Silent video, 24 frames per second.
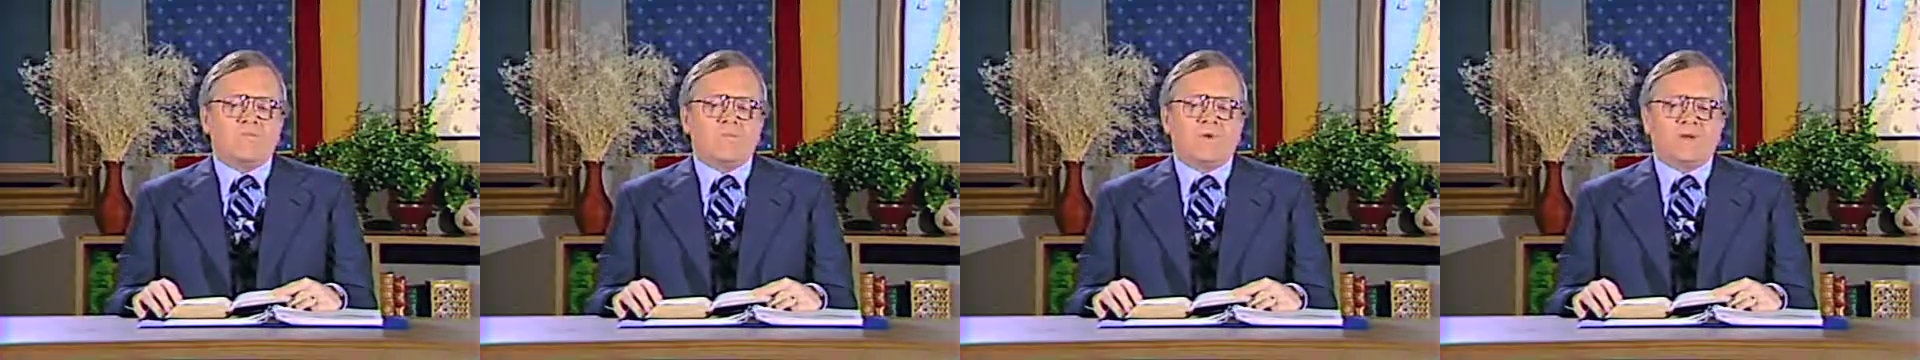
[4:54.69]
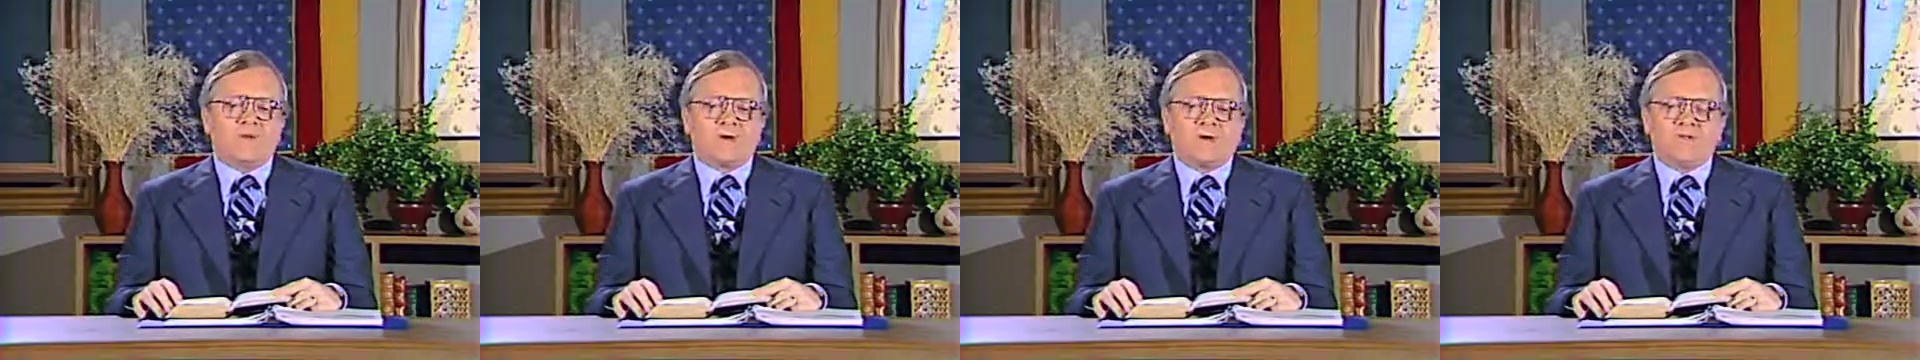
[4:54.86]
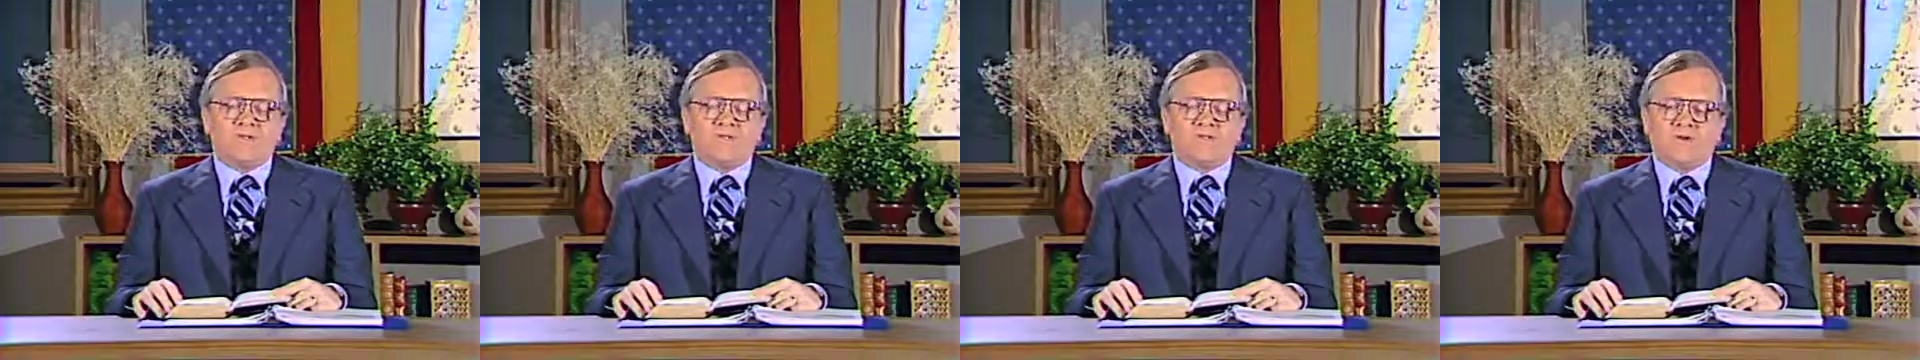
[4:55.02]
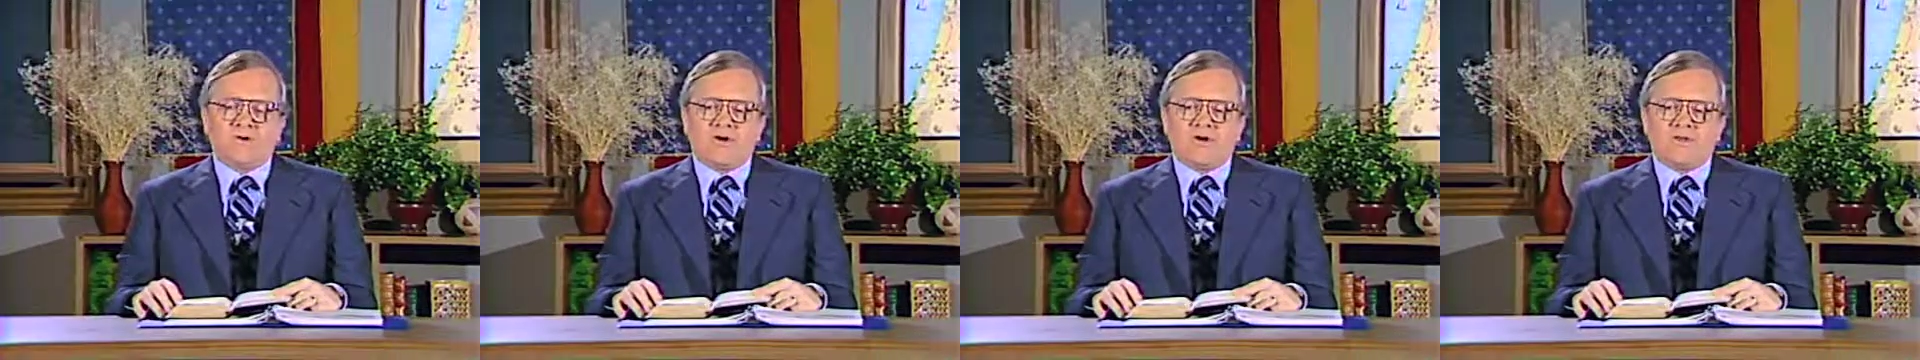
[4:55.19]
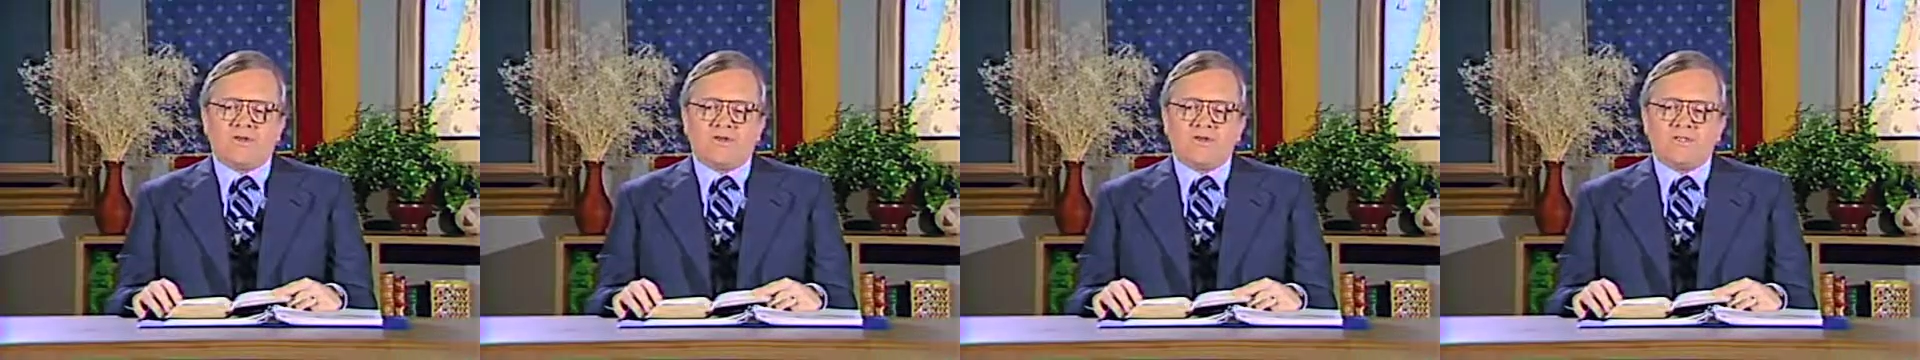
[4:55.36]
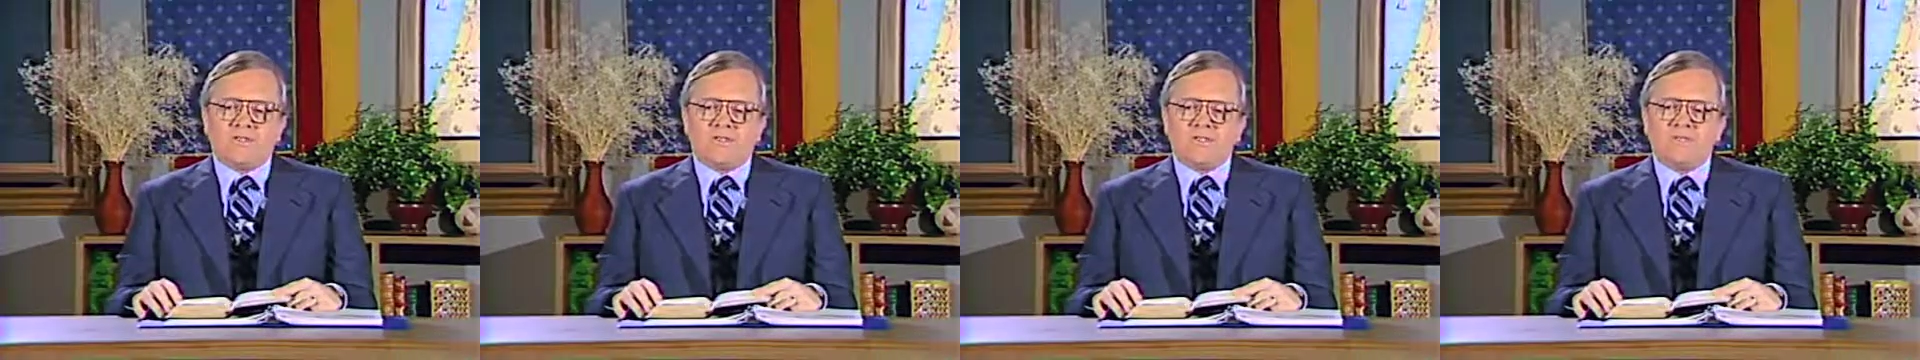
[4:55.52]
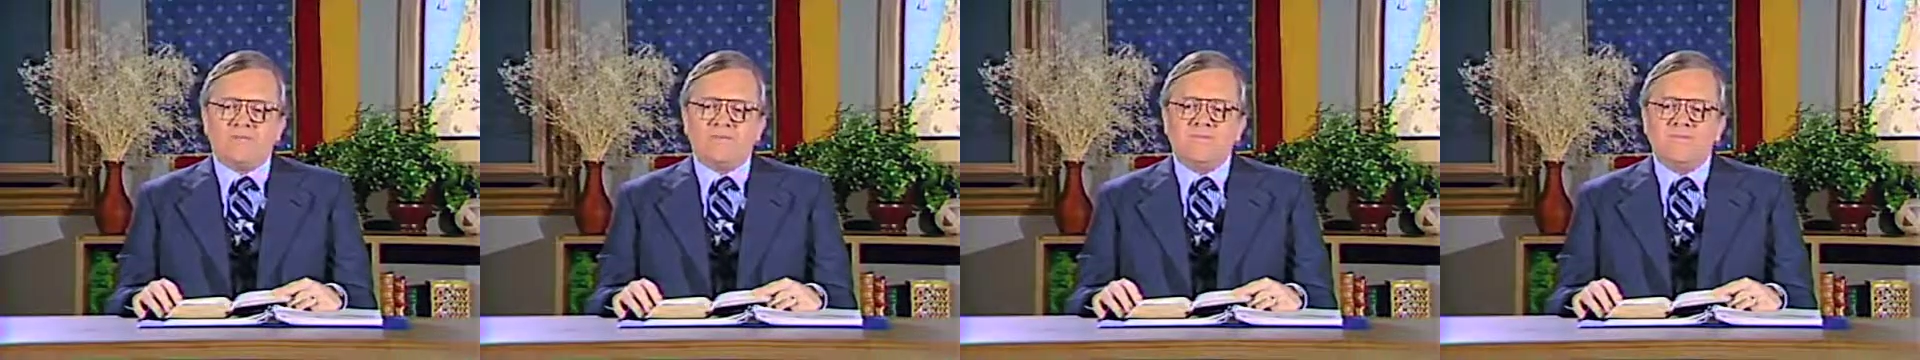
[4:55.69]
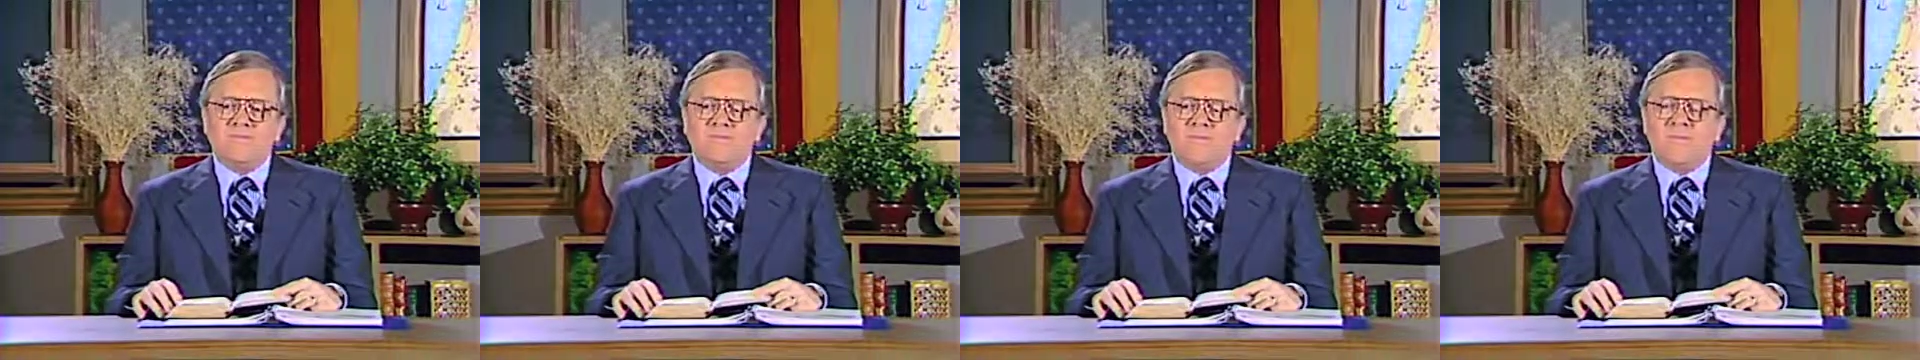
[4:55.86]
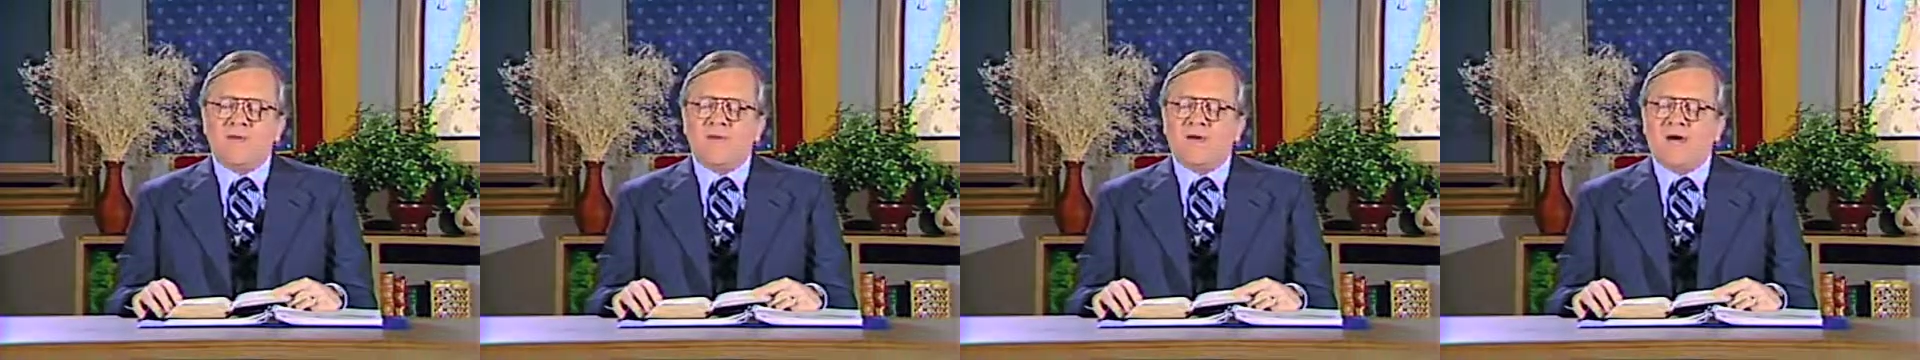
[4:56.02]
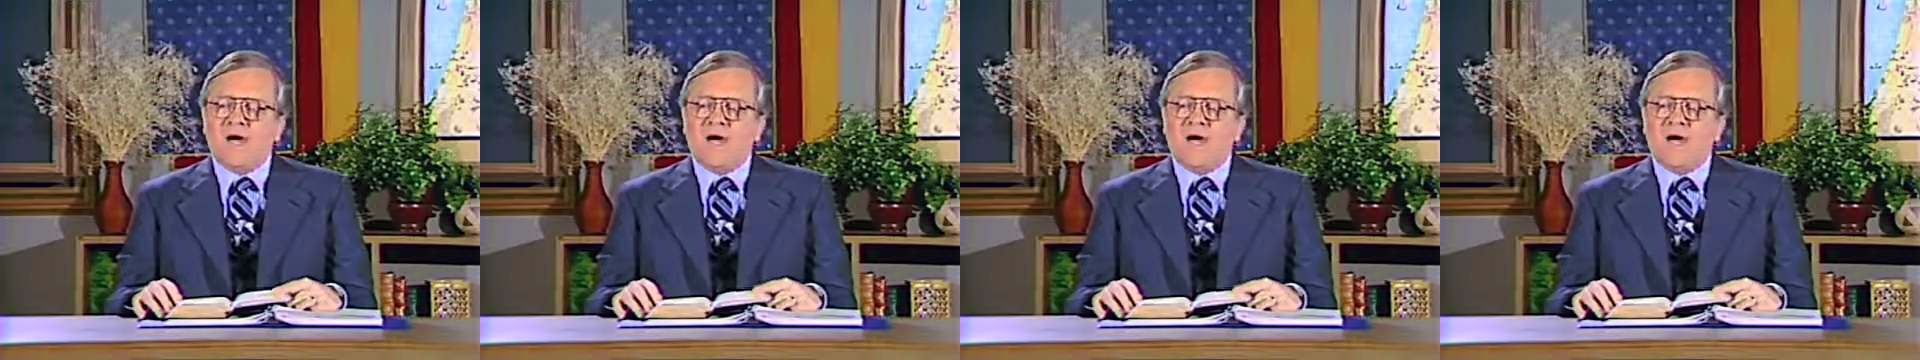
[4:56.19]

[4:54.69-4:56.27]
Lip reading: because you're a Christian,